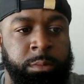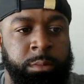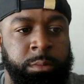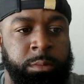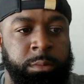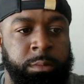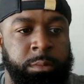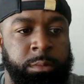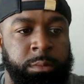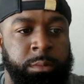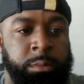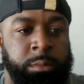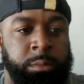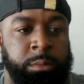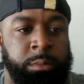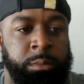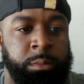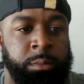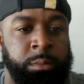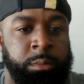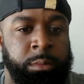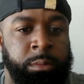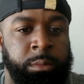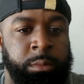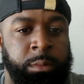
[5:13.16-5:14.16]

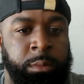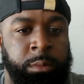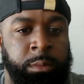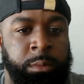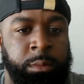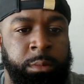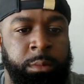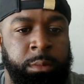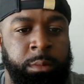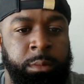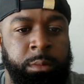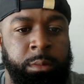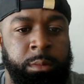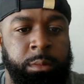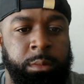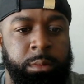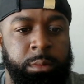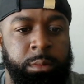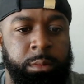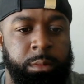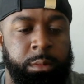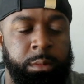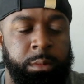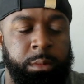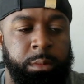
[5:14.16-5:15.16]

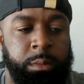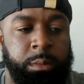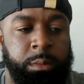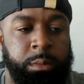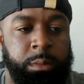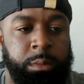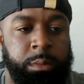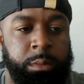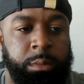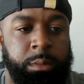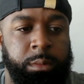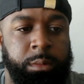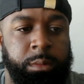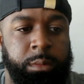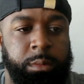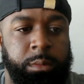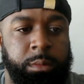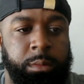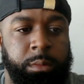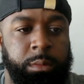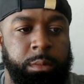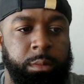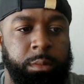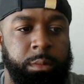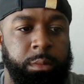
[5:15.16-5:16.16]

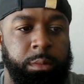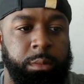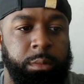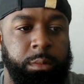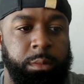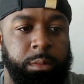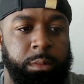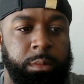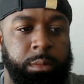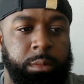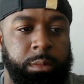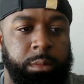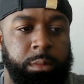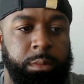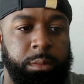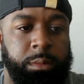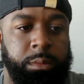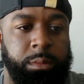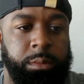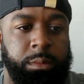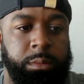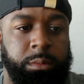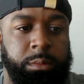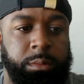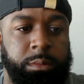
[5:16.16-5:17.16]

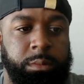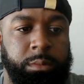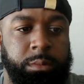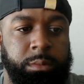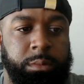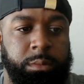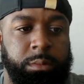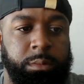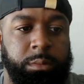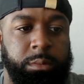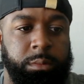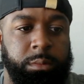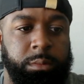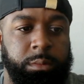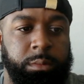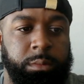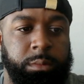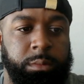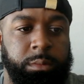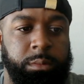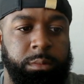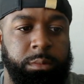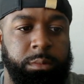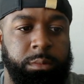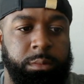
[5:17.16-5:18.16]

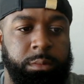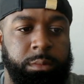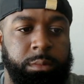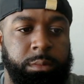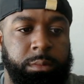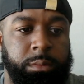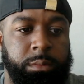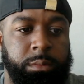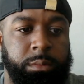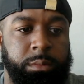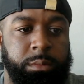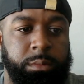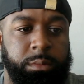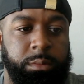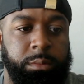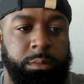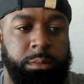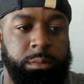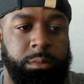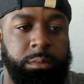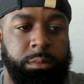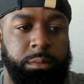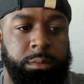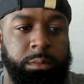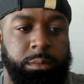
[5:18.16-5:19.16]

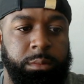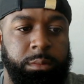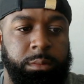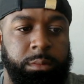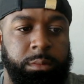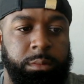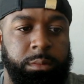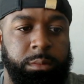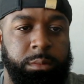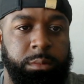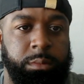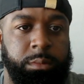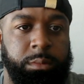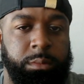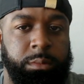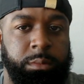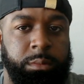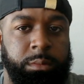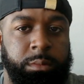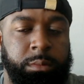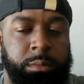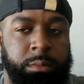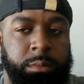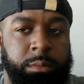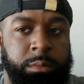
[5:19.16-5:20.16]

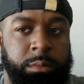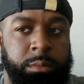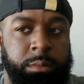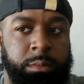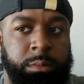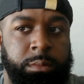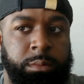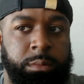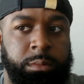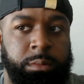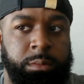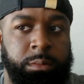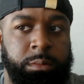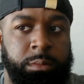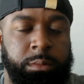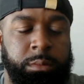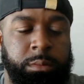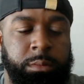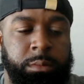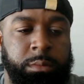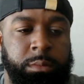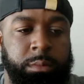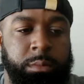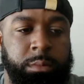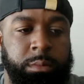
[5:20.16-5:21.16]
[no speech]